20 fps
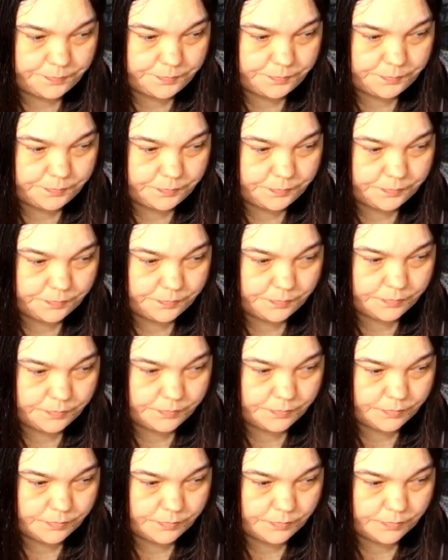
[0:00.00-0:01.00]

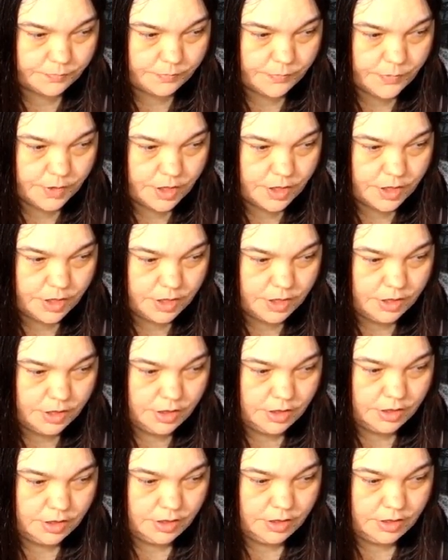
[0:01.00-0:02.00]

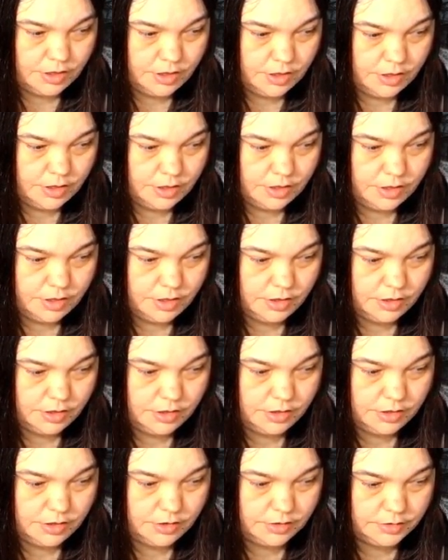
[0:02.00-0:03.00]

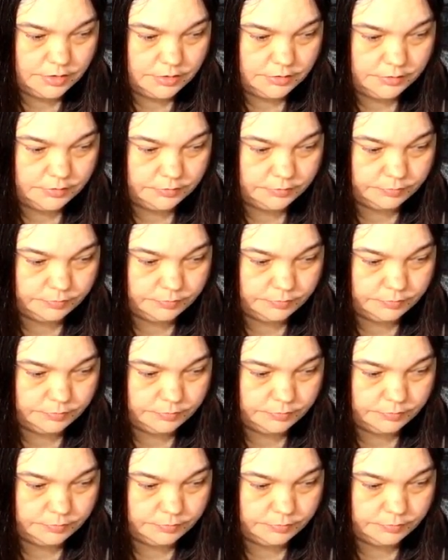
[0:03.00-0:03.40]
No one is speaking in this clip.